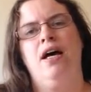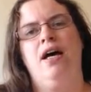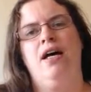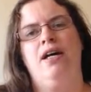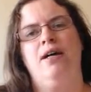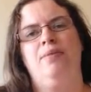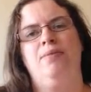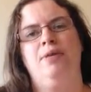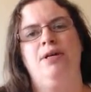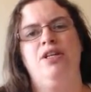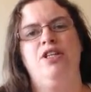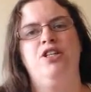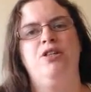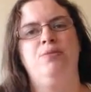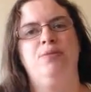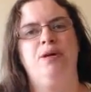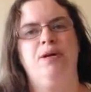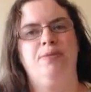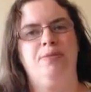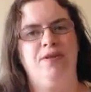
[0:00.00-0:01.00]
and
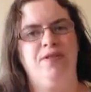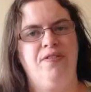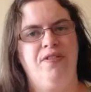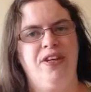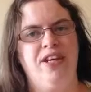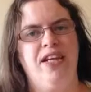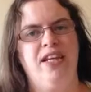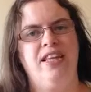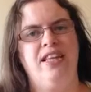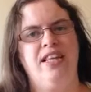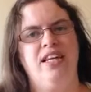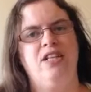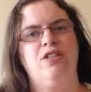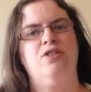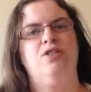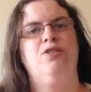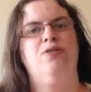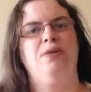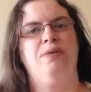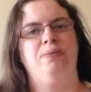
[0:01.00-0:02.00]
she might be feeling that
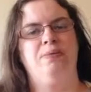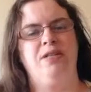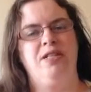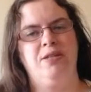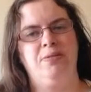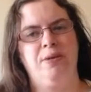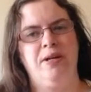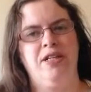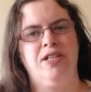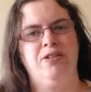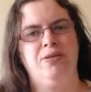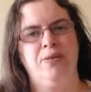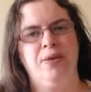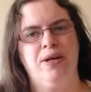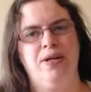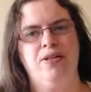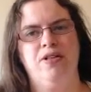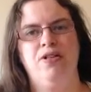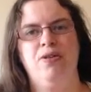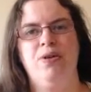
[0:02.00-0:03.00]
sort of empty space
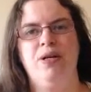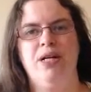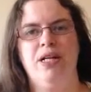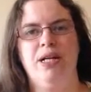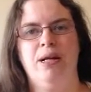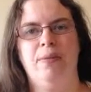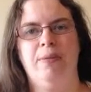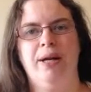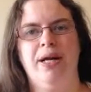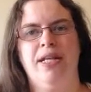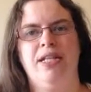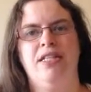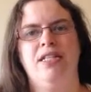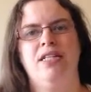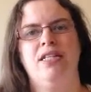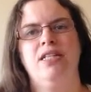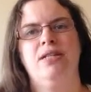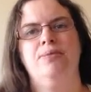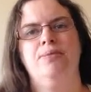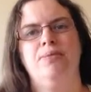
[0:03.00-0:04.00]
around her a little
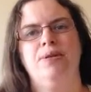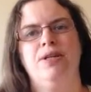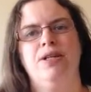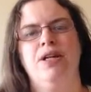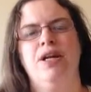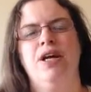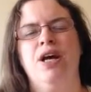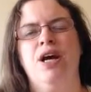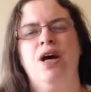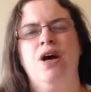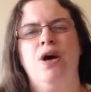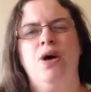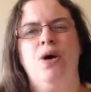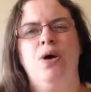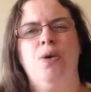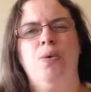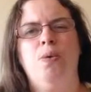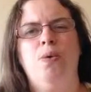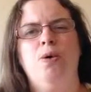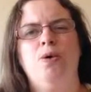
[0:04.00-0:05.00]
bit. But
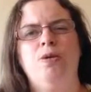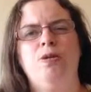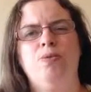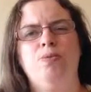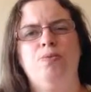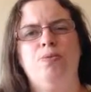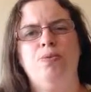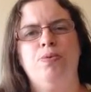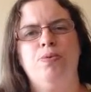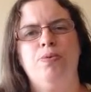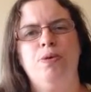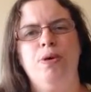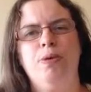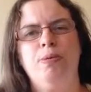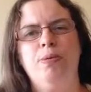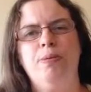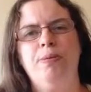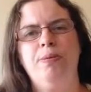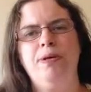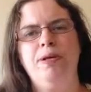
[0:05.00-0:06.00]
what's
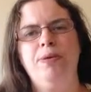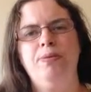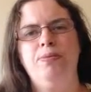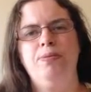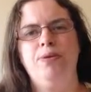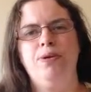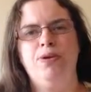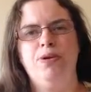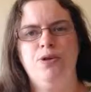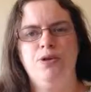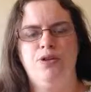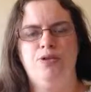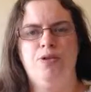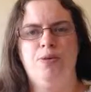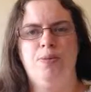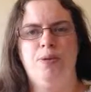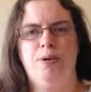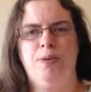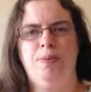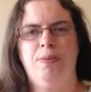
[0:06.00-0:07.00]
probably more of a
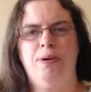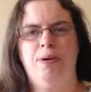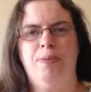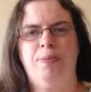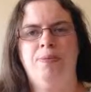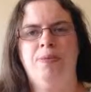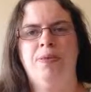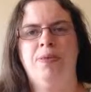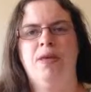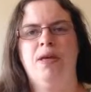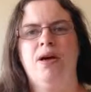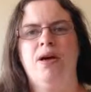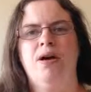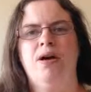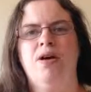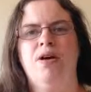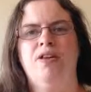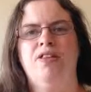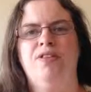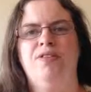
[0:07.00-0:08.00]
problem
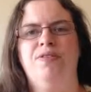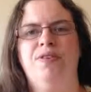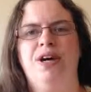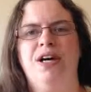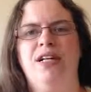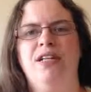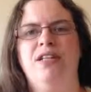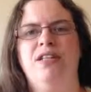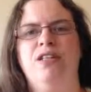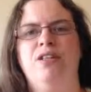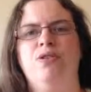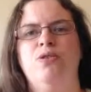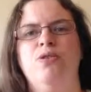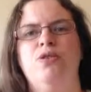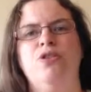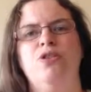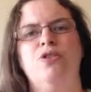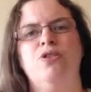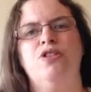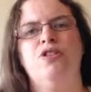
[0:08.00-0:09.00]
are the fact that
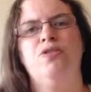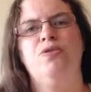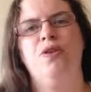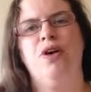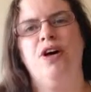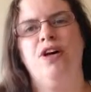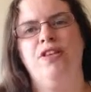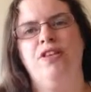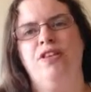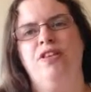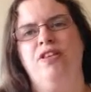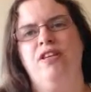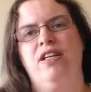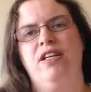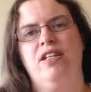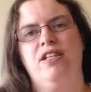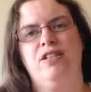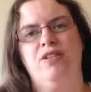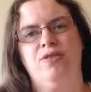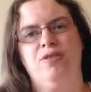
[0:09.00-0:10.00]
all sorts of other
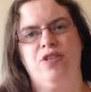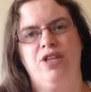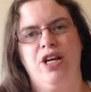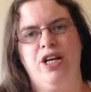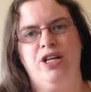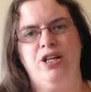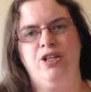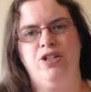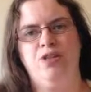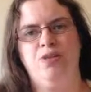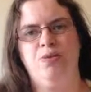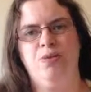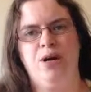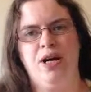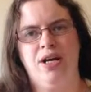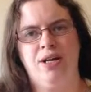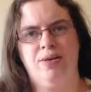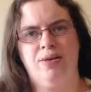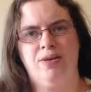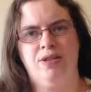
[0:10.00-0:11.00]
things have changed
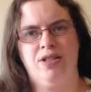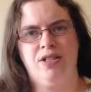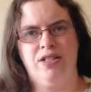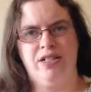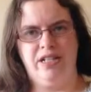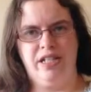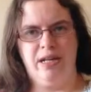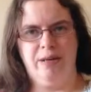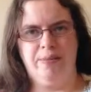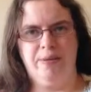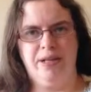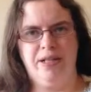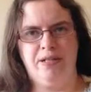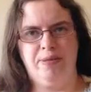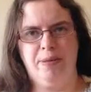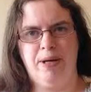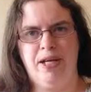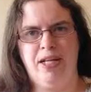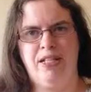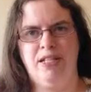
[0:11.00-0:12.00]
around her sleeping
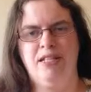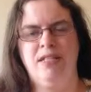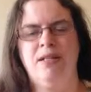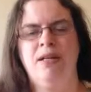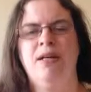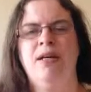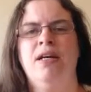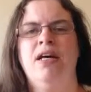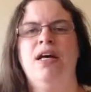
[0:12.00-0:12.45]
space.